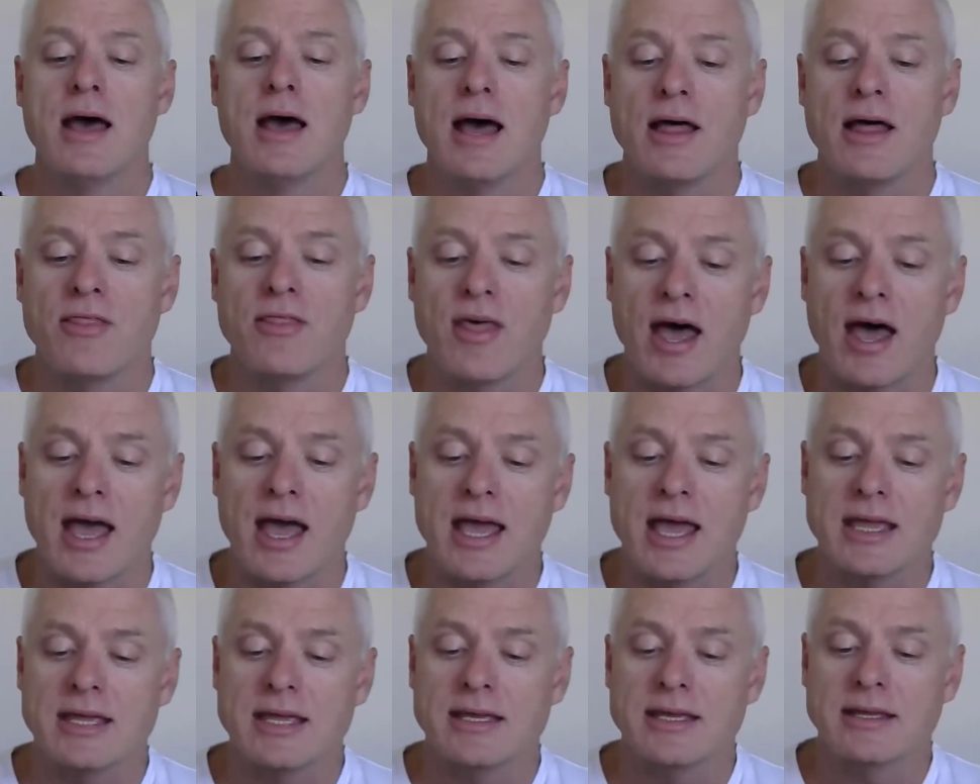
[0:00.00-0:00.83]

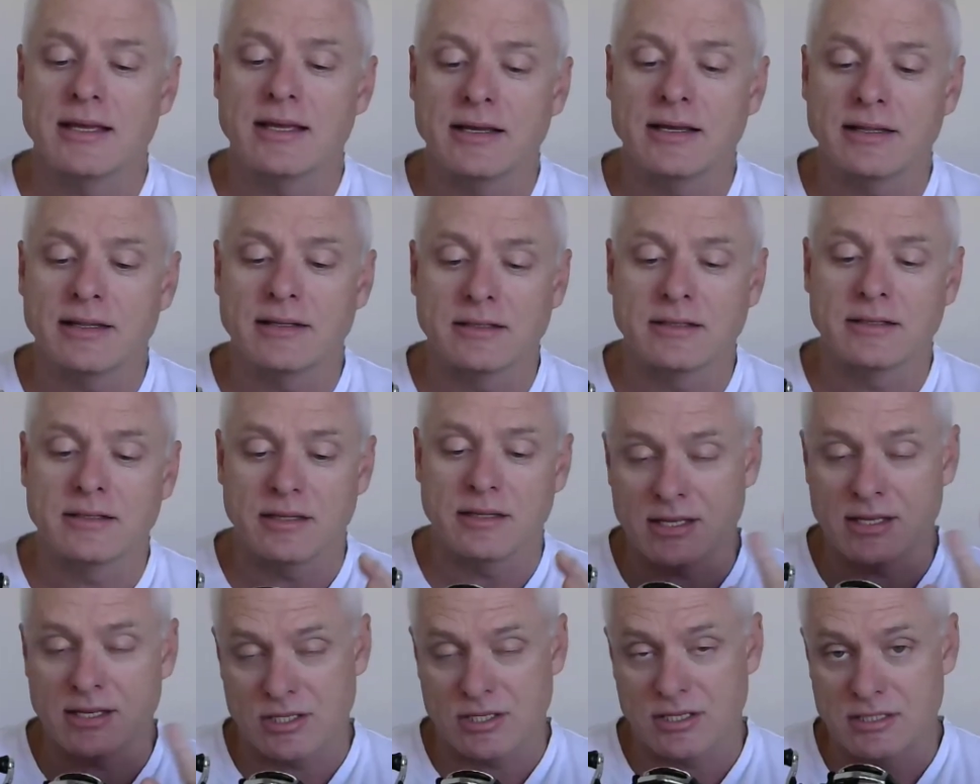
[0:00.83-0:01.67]
They,
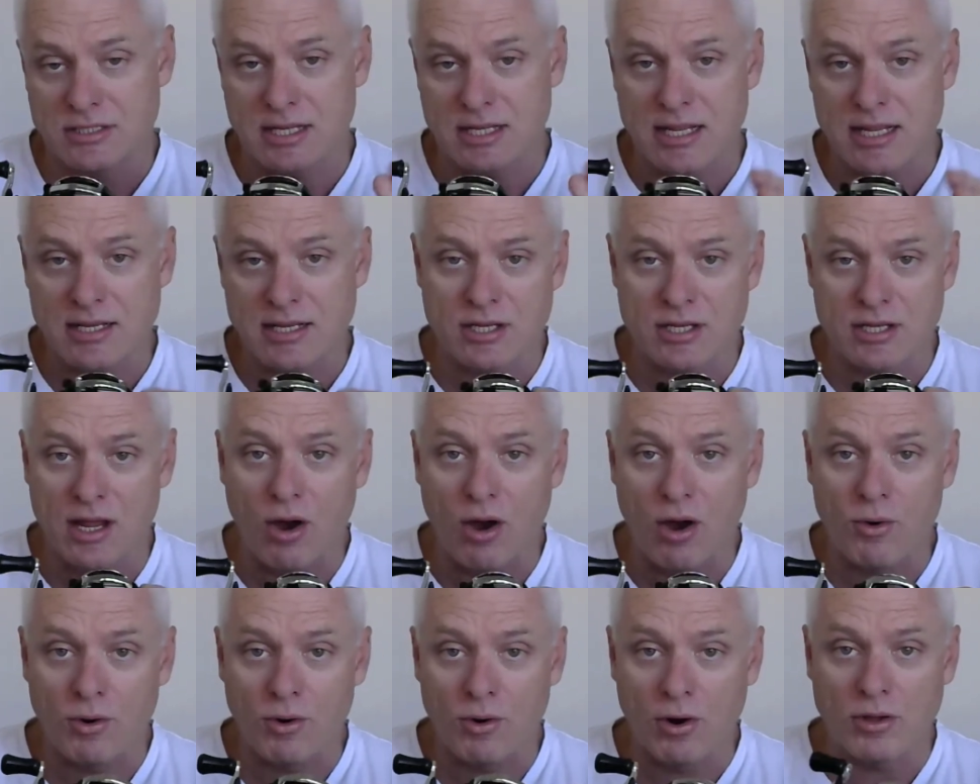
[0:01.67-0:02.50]
as I said, can
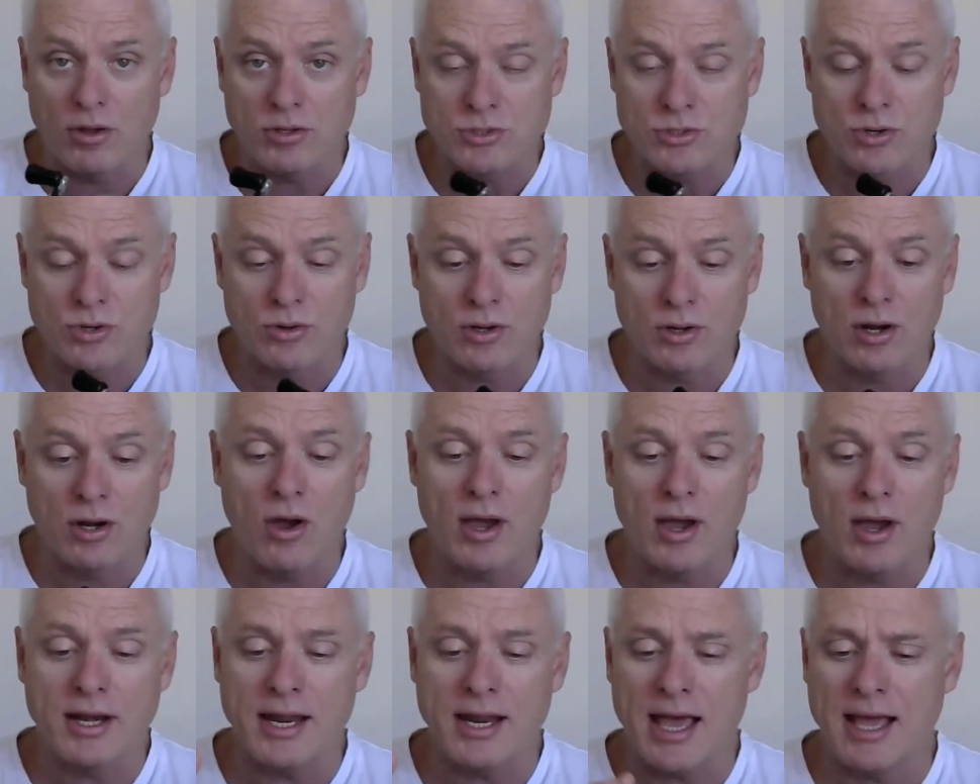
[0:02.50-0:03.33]
hold a lot stronger
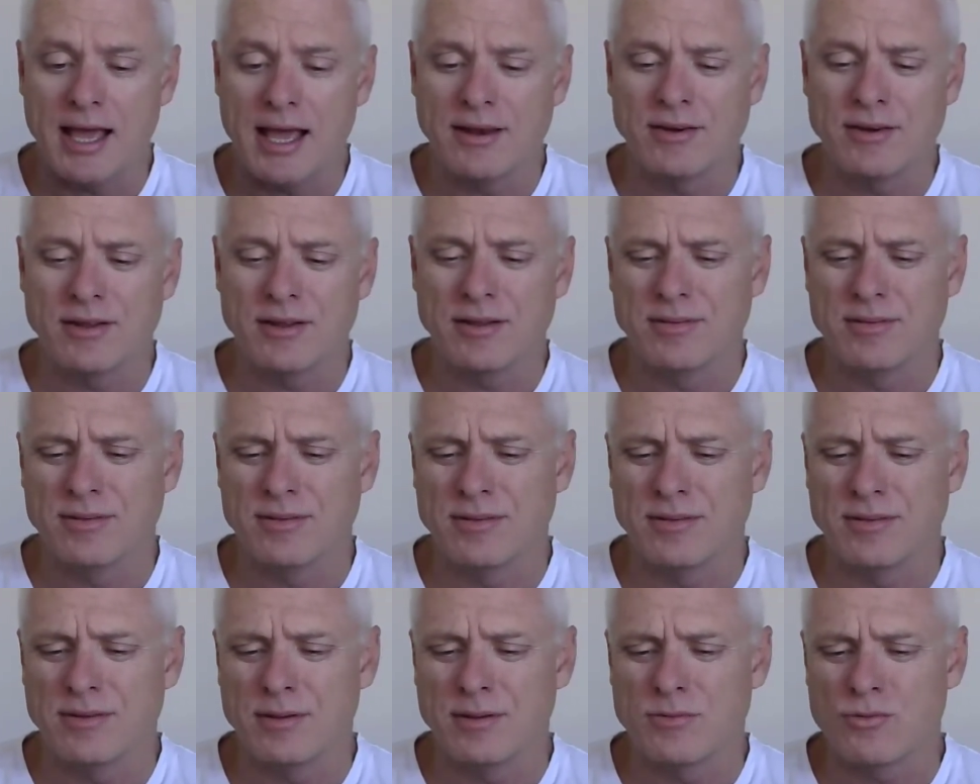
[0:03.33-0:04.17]
line, and
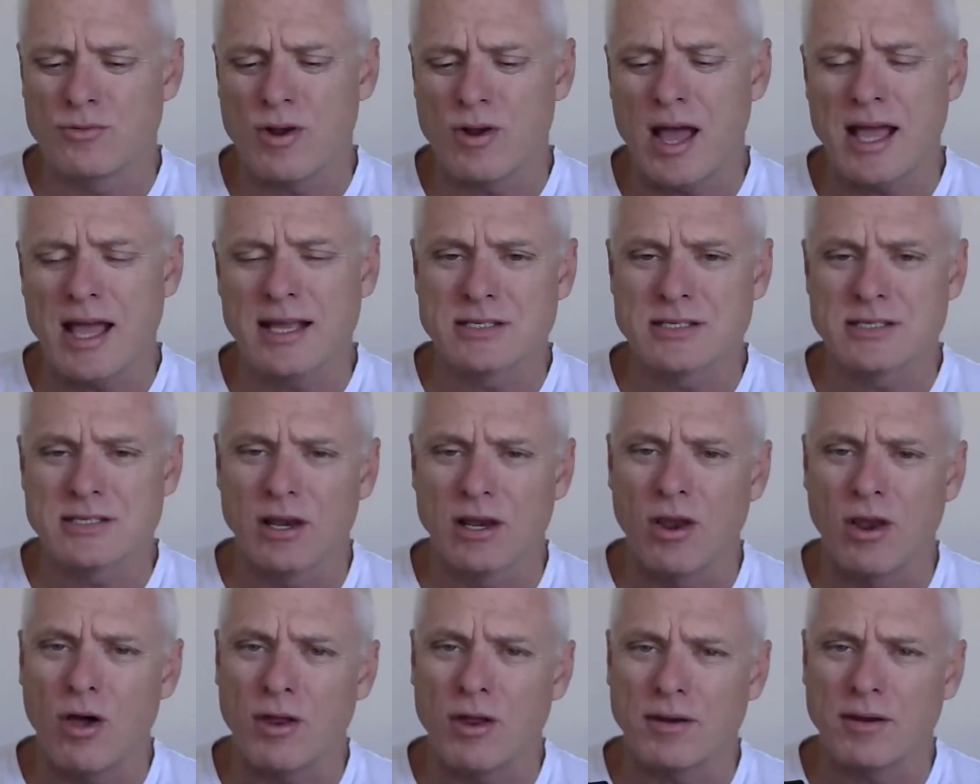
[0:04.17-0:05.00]
the drag is a
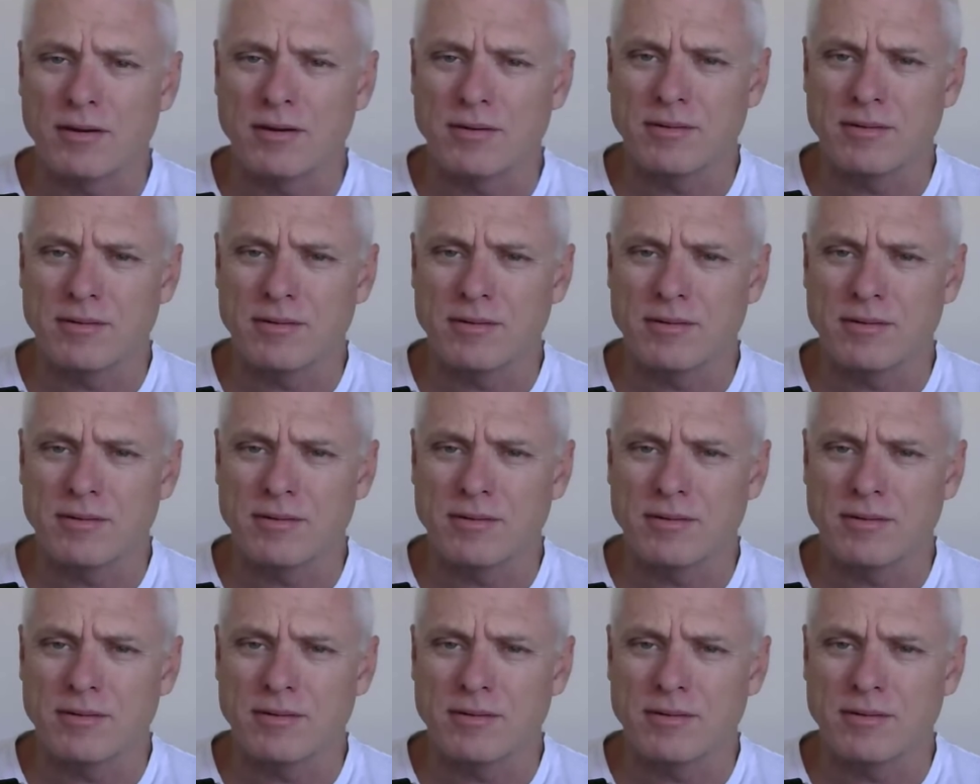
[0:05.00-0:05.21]
lot